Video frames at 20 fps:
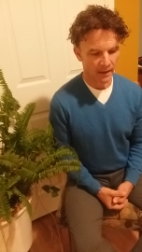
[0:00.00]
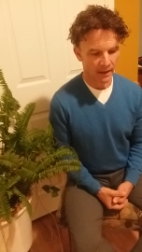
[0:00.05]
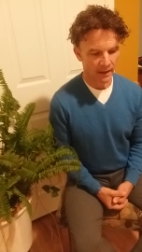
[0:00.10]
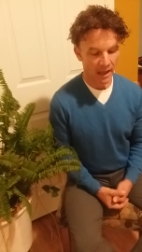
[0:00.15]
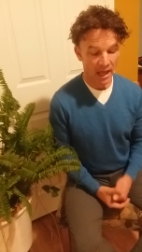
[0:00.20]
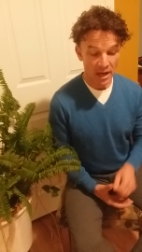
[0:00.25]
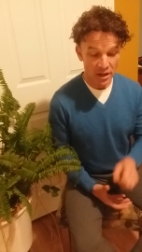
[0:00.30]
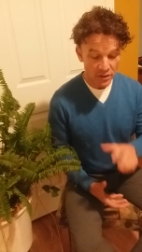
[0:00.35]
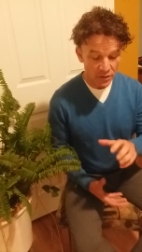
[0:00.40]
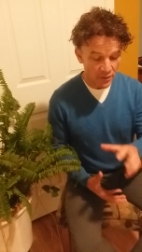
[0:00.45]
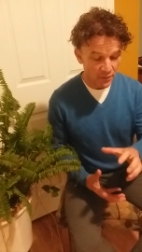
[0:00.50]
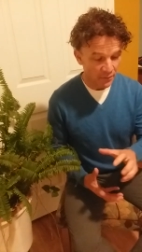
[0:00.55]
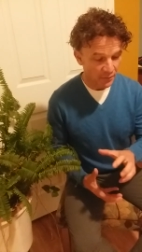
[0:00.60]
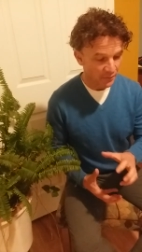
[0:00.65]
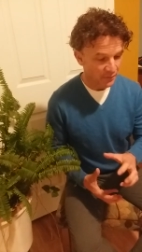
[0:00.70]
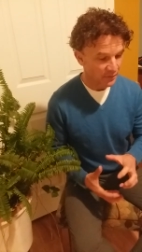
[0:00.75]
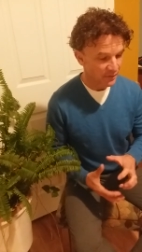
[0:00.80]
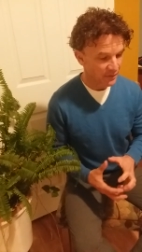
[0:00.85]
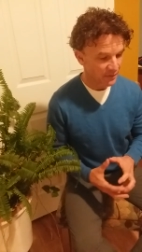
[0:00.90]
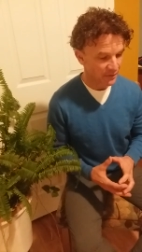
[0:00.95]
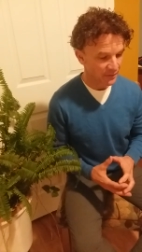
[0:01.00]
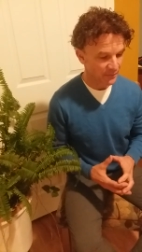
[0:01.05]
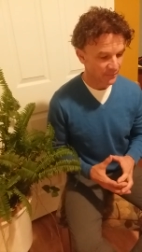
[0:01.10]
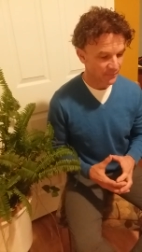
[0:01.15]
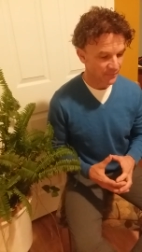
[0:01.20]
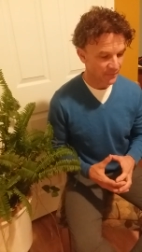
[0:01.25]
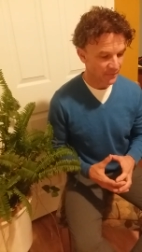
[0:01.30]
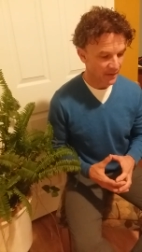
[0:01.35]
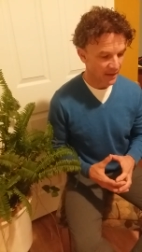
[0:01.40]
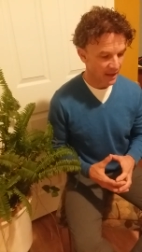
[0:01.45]
and news
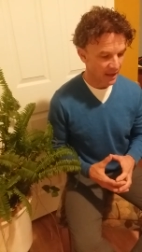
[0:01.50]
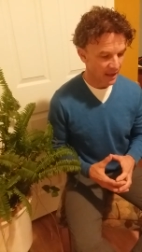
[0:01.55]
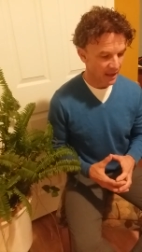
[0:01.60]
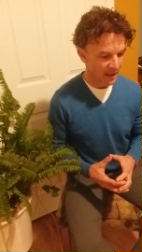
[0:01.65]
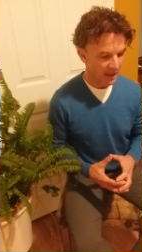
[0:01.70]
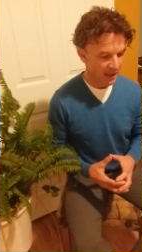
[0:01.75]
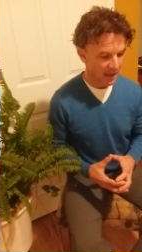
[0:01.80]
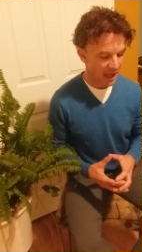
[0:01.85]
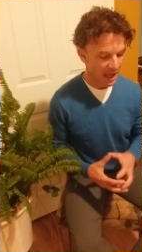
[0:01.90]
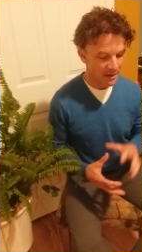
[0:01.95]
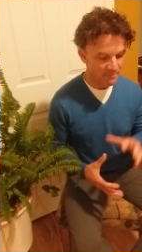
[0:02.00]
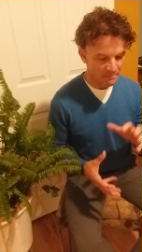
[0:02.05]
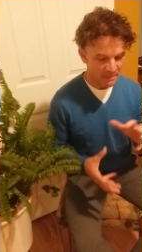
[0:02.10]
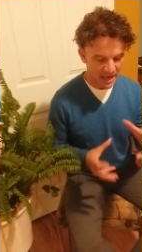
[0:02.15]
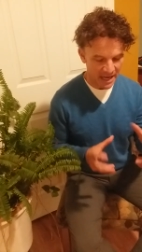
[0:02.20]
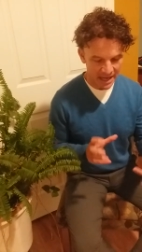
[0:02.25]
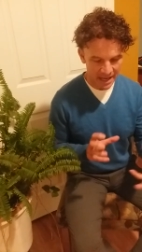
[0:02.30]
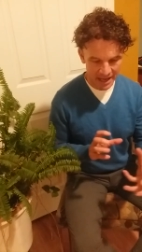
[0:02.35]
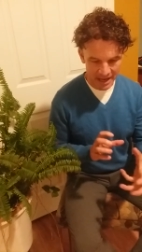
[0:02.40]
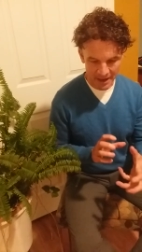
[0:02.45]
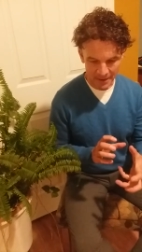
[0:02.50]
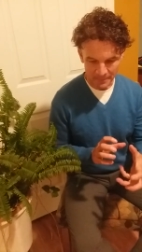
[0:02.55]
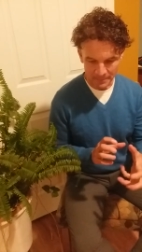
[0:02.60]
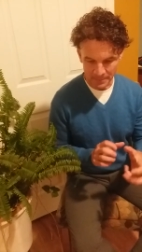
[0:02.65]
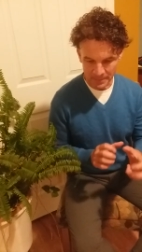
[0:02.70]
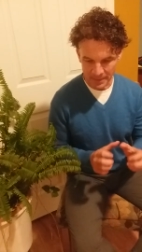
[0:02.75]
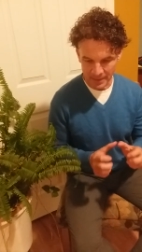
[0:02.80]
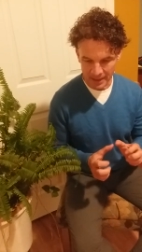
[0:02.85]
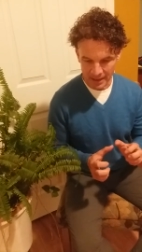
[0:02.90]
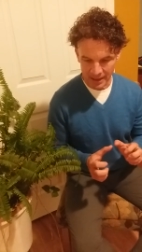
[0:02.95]
and media,
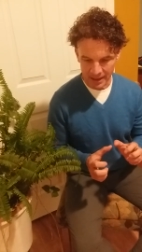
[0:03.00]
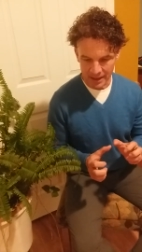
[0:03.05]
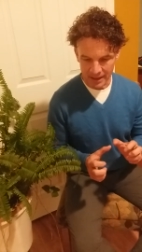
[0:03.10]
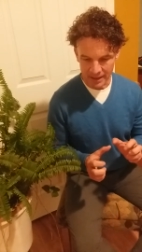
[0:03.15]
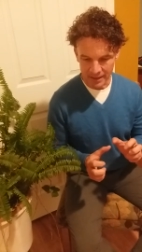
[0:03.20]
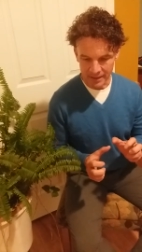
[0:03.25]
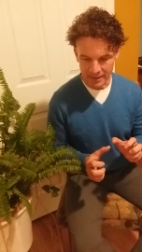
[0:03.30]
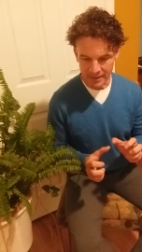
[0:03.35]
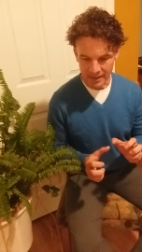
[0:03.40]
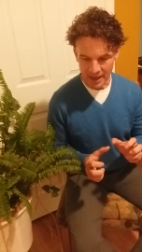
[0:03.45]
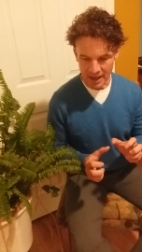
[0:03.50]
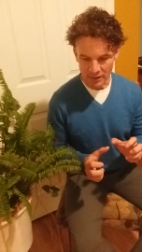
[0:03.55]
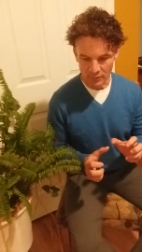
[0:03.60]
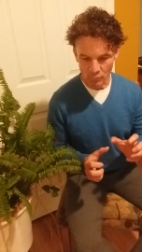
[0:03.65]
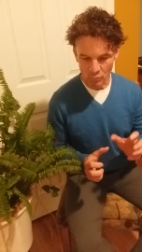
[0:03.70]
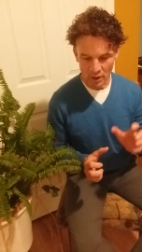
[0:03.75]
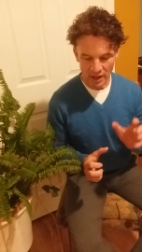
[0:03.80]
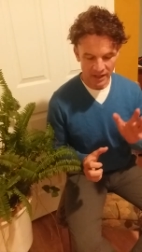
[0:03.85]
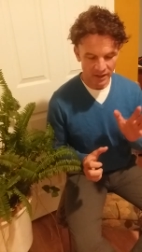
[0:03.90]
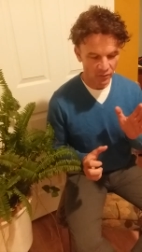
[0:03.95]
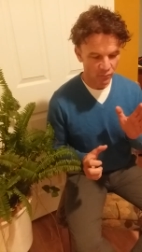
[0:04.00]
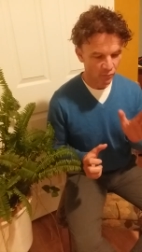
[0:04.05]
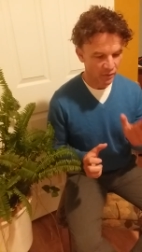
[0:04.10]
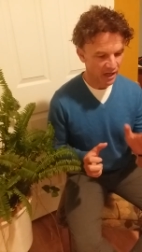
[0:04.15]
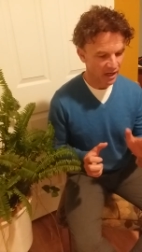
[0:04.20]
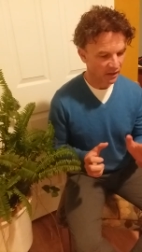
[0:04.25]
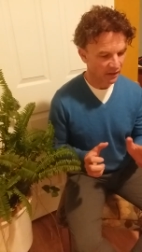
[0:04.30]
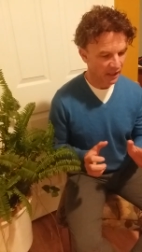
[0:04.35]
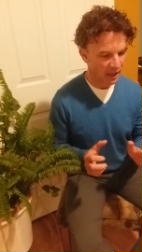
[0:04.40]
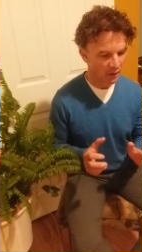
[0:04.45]
that what is
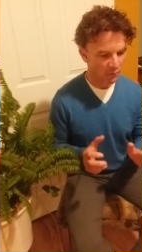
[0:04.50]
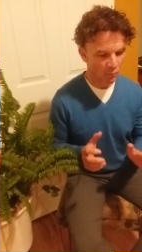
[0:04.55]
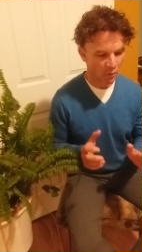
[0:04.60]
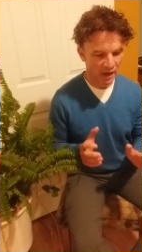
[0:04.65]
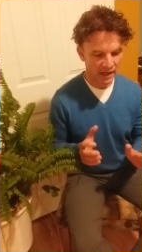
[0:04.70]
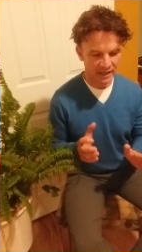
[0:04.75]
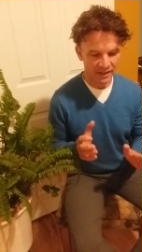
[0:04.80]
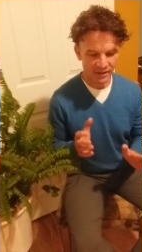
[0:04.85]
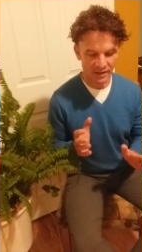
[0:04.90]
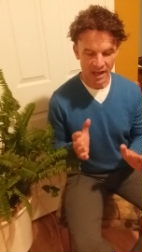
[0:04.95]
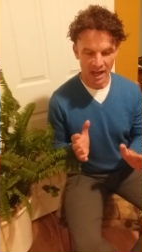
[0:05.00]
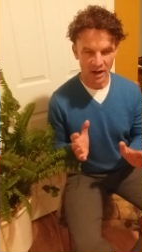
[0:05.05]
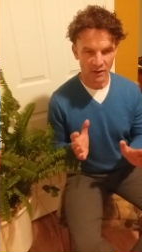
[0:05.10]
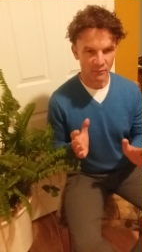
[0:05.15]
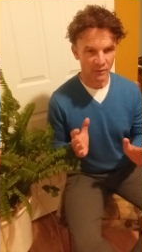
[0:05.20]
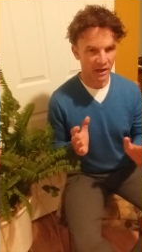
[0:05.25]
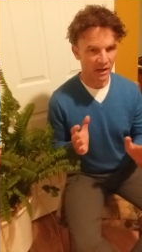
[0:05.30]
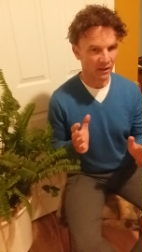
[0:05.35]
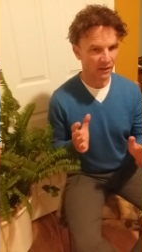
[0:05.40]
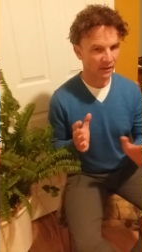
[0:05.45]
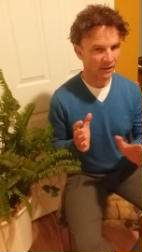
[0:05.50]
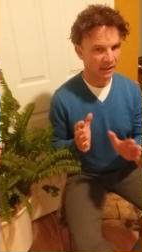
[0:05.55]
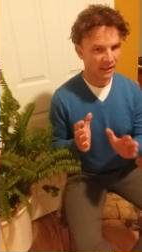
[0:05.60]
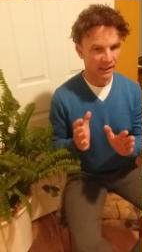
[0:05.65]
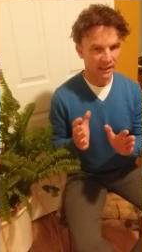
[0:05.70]
real and what is not real